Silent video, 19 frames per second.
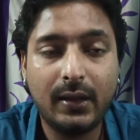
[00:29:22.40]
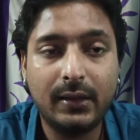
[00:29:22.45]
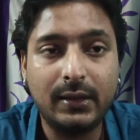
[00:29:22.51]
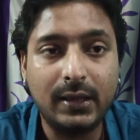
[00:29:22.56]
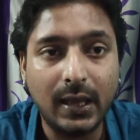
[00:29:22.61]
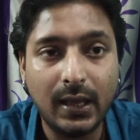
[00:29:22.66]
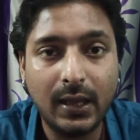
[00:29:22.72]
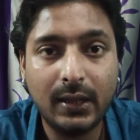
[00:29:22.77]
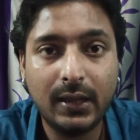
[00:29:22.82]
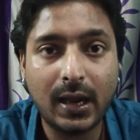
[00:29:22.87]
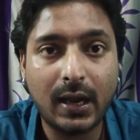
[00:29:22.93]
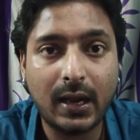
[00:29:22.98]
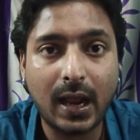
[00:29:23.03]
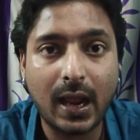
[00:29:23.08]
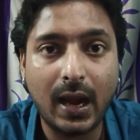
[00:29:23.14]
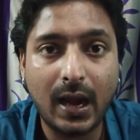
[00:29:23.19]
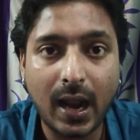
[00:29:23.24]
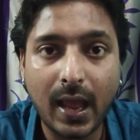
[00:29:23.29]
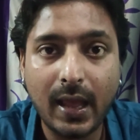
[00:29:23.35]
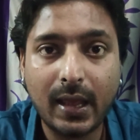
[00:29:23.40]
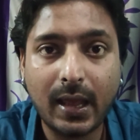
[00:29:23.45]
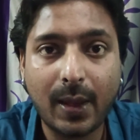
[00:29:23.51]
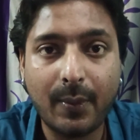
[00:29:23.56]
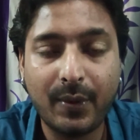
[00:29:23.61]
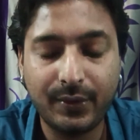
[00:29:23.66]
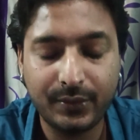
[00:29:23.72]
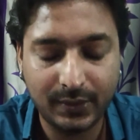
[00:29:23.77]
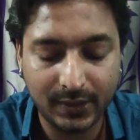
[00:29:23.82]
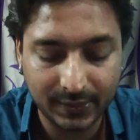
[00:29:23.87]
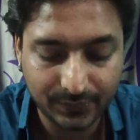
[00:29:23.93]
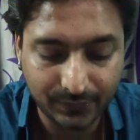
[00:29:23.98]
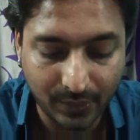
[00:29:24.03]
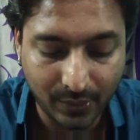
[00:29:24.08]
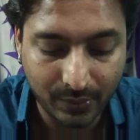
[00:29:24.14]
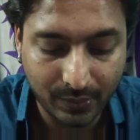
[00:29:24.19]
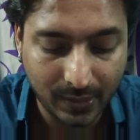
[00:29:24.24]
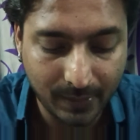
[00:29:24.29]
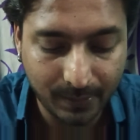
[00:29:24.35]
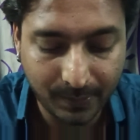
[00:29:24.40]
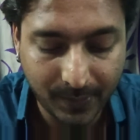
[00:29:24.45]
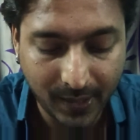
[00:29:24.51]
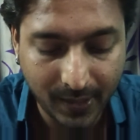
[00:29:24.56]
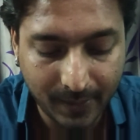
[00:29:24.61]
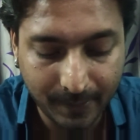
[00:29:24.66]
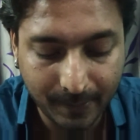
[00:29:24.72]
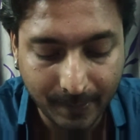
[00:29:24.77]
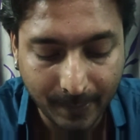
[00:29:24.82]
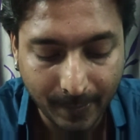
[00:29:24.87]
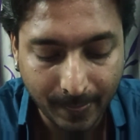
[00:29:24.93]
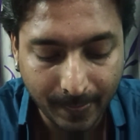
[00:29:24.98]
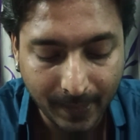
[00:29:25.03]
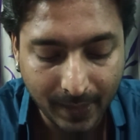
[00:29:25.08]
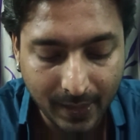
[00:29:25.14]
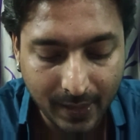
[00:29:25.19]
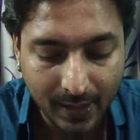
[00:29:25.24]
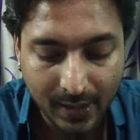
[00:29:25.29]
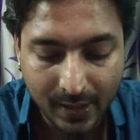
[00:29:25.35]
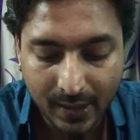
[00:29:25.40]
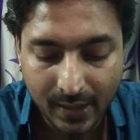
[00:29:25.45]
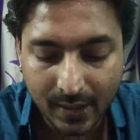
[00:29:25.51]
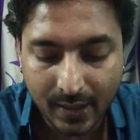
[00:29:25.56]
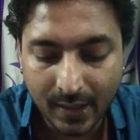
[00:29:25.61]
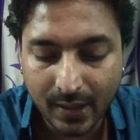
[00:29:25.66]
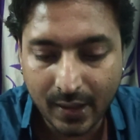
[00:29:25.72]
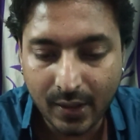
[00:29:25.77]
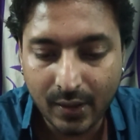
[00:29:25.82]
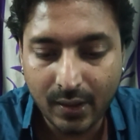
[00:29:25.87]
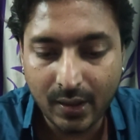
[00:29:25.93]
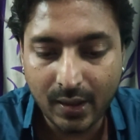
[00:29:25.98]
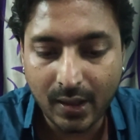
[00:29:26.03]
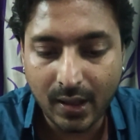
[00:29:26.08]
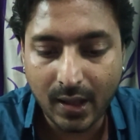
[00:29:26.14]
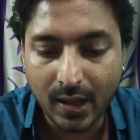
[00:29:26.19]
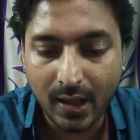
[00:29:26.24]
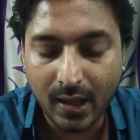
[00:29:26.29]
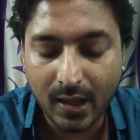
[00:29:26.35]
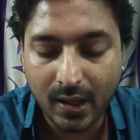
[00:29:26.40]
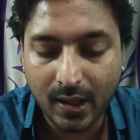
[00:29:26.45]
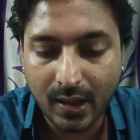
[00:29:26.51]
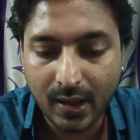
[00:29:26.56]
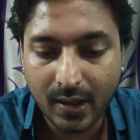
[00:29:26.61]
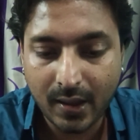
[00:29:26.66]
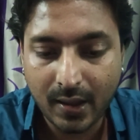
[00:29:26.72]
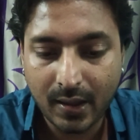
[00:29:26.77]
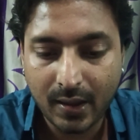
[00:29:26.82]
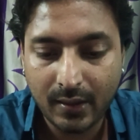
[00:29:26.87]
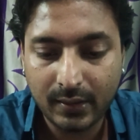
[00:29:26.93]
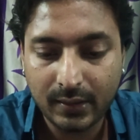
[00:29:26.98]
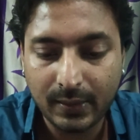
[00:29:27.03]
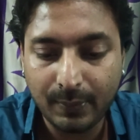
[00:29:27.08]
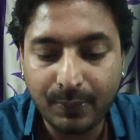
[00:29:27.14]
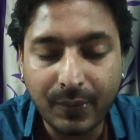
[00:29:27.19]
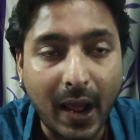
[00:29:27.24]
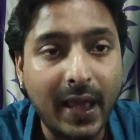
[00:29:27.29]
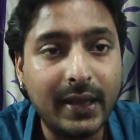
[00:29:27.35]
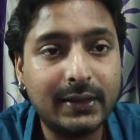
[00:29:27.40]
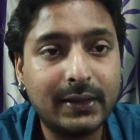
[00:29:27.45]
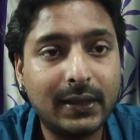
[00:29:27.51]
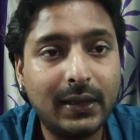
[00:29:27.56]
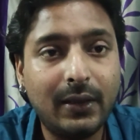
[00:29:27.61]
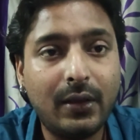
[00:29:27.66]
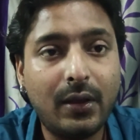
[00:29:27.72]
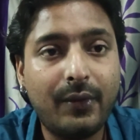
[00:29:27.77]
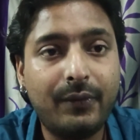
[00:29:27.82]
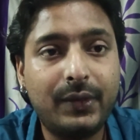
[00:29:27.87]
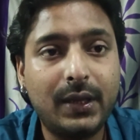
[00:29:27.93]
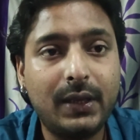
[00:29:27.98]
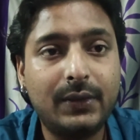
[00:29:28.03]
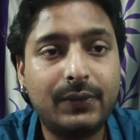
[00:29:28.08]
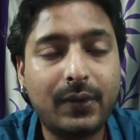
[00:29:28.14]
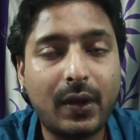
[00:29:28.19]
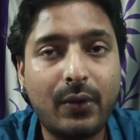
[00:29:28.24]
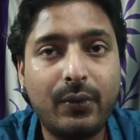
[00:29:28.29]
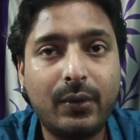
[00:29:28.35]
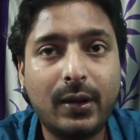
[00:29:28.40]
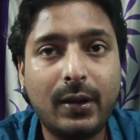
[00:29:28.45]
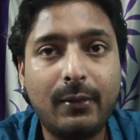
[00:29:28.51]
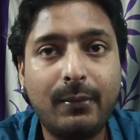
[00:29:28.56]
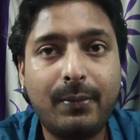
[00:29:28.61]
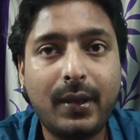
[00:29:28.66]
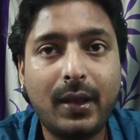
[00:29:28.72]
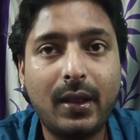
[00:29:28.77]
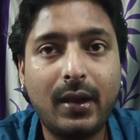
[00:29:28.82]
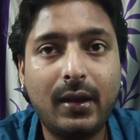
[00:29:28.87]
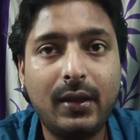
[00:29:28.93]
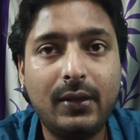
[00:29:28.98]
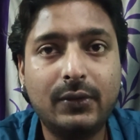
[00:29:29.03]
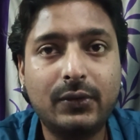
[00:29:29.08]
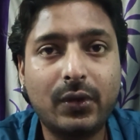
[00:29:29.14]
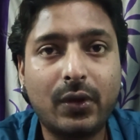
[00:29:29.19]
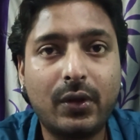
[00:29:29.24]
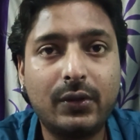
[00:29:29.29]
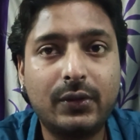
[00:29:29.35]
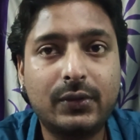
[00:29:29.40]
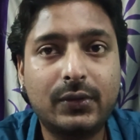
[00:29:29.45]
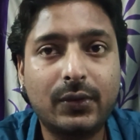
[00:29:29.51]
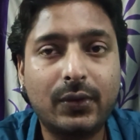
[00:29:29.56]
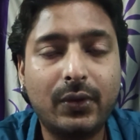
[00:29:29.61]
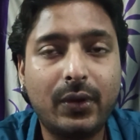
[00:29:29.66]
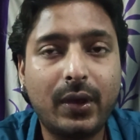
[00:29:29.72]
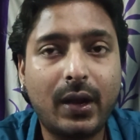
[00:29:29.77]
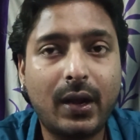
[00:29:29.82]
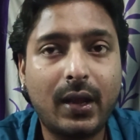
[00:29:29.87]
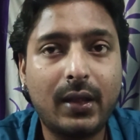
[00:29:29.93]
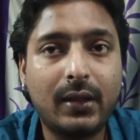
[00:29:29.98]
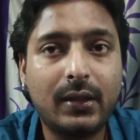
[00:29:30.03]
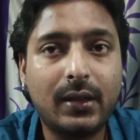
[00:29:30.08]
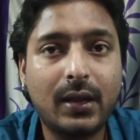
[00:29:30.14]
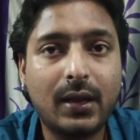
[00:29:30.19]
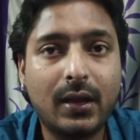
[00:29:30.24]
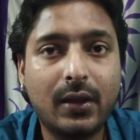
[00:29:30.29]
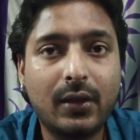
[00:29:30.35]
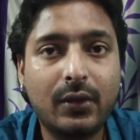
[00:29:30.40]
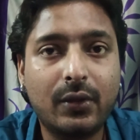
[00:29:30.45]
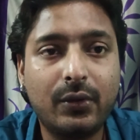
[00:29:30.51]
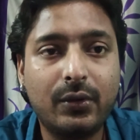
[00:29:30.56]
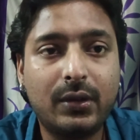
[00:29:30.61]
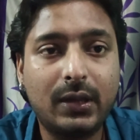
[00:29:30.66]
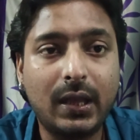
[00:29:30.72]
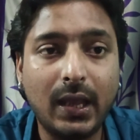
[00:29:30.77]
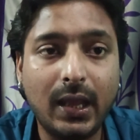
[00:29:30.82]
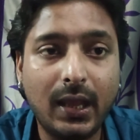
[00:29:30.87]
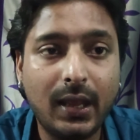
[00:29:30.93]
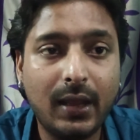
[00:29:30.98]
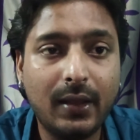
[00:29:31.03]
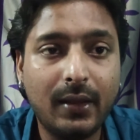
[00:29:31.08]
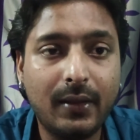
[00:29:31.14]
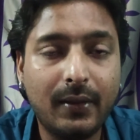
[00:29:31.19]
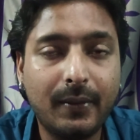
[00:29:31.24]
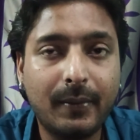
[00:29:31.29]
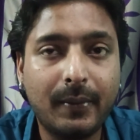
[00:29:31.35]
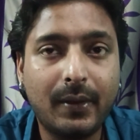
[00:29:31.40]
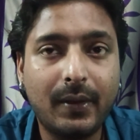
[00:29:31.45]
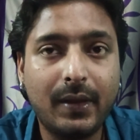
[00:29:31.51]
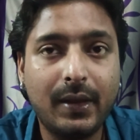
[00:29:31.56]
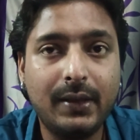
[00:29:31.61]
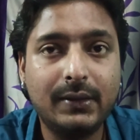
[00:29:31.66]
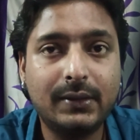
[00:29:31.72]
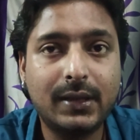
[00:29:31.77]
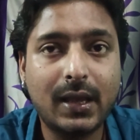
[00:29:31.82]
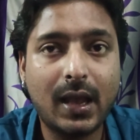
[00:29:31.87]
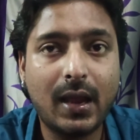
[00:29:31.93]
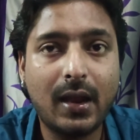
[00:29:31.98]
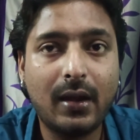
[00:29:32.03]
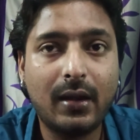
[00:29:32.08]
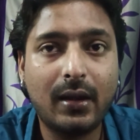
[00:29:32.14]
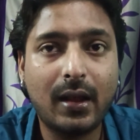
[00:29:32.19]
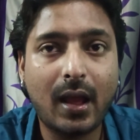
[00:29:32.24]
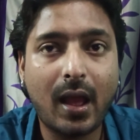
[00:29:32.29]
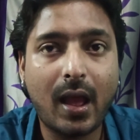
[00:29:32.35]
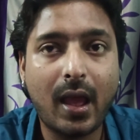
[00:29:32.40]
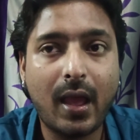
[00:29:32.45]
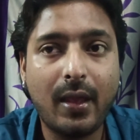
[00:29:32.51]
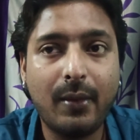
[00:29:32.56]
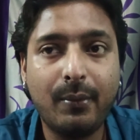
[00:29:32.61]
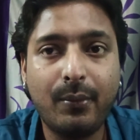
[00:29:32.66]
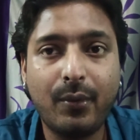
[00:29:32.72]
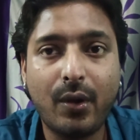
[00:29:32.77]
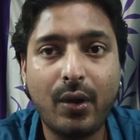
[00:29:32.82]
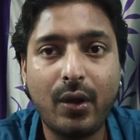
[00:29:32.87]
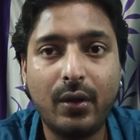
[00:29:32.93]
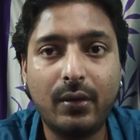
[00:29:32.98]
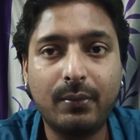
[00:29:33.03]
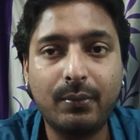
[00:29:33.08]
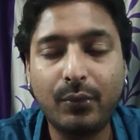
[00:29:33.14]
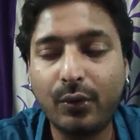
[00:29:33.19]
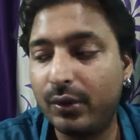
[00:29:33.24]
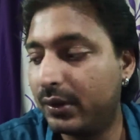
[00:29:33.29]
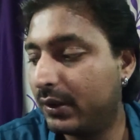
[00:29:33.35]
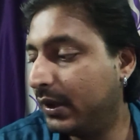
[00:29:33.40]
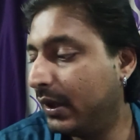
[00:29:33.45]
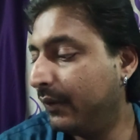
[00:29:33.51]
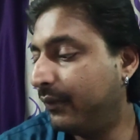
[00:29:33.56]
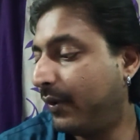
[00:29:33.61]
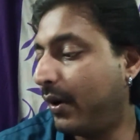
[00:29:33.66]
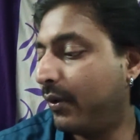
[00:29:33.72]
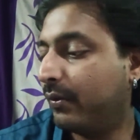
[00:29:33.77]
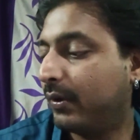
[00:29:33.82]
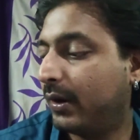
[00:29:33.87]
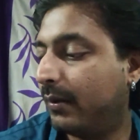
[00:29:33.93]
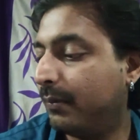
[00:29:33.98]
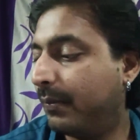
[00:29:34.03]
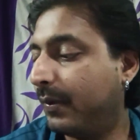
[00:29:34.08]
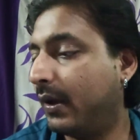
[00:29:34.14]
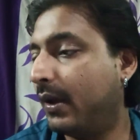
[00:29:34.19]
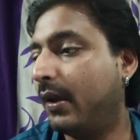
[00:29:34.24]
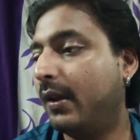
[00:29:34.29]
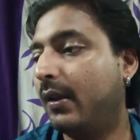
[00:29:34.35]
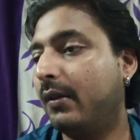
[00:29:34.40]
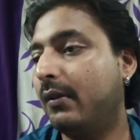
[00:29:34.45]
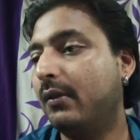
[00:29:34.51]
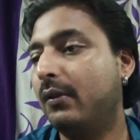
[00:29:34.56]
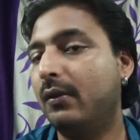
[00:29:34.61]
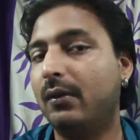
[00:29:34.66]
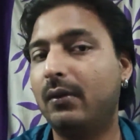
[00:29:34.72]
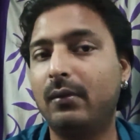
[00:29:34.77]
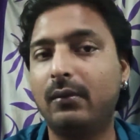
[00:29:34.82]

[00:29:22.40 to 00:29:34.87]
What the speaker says: thing that I like about this fountain pen. The pricing of this fountain pen is also another good thing, is that I bought both the fountain pen